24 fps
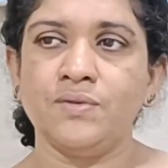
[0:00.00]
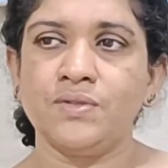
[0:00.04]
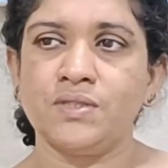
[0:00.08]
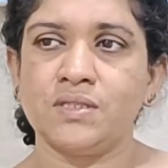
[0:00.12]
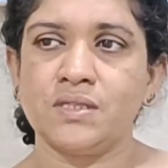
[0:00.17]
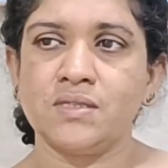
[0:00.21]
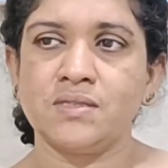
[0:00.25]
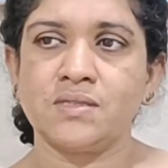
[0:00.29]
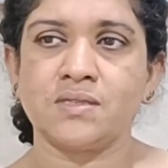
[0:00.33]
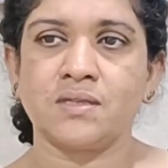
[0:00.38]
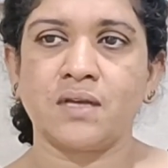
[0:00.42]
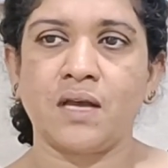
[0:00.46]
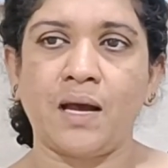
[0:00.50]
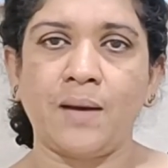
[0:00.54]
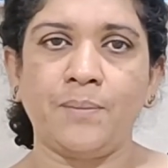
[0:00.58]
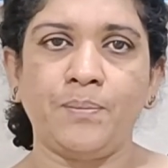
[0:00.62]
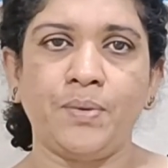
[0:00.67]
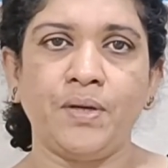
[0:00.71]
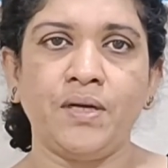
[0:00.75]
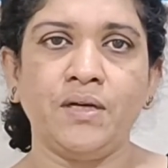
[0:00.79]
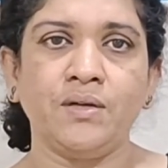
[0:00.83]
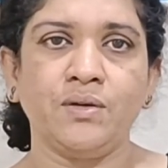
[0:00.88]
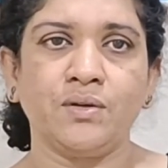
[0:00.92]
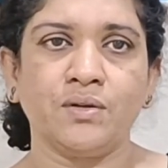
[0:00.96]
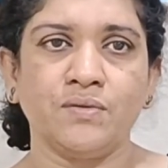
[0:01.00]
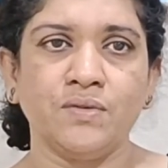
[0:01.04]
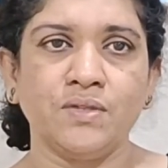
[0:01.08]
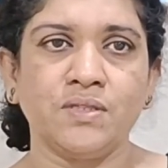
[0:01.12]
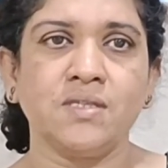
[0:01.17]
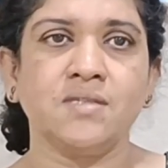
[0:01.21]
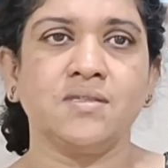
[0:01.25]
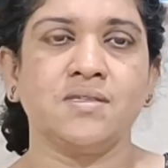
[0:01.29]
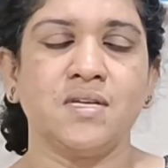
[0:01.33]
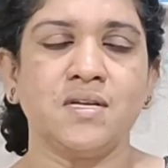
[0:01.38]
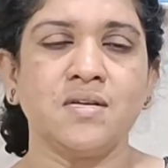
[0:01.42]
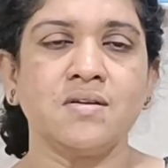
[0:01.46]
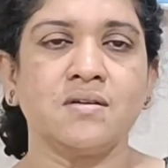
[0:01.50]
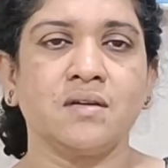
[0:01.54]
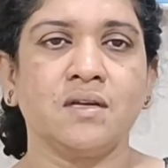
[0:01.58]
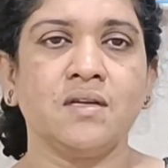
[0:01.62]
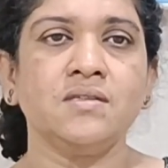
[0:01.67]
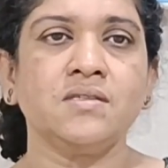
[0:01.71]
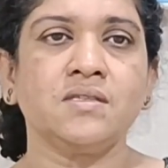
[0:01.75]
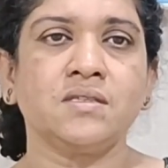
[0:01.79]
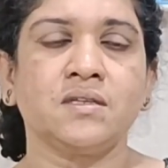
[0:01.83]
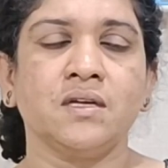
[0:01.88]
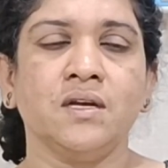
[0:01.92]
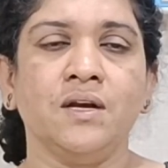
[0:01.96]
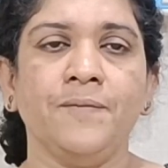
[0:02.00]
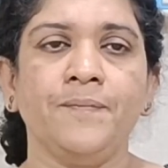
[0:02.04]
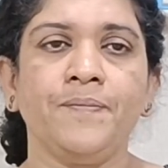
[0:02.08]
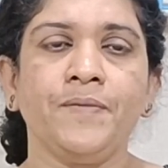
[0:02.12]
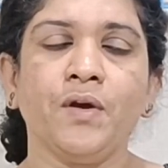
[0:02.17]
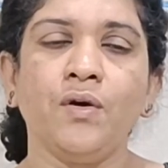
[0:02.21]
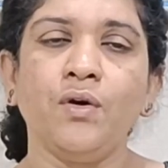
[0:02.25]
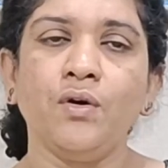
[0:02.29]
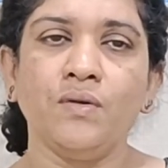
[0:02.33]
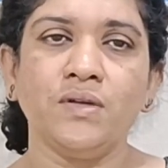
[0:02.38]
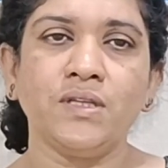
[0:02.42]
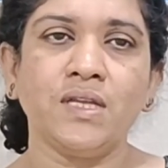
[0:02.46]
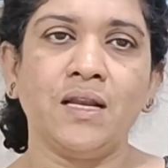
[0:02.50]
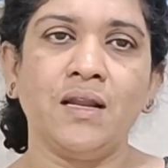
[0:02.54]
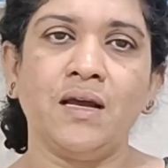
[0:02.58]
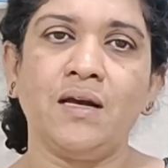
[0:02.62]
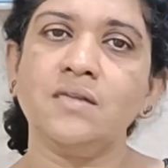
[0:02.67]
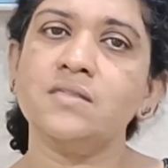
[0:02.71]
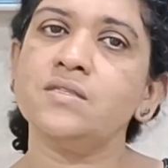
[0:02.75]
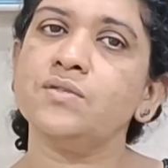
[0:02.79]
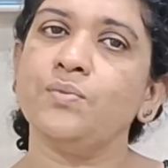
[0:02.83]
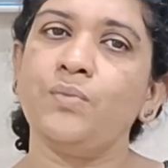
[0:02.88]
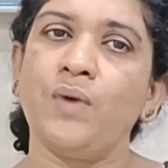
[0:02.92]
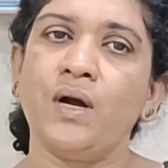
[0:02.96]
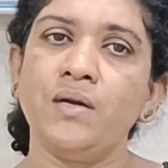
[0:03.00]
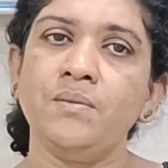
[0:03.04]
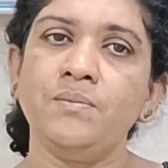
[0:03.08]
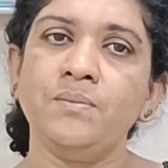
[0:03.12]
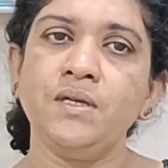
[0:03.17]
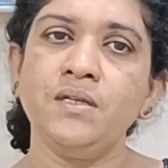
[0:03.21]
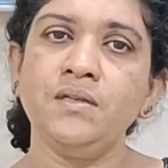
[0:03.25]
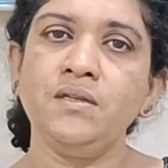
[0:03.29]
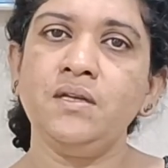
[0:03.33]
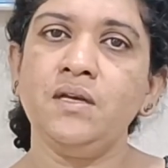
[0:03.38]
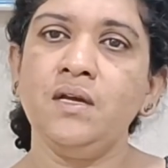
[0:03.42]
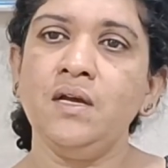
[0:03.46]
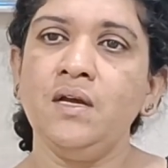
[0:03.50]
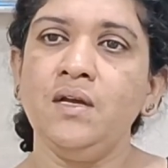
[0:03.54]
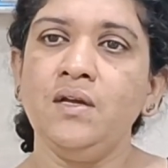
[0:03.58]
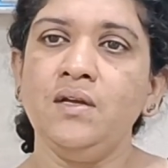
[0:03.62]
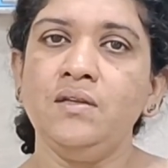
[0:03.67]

which has happened or which has increased over the last 1 month.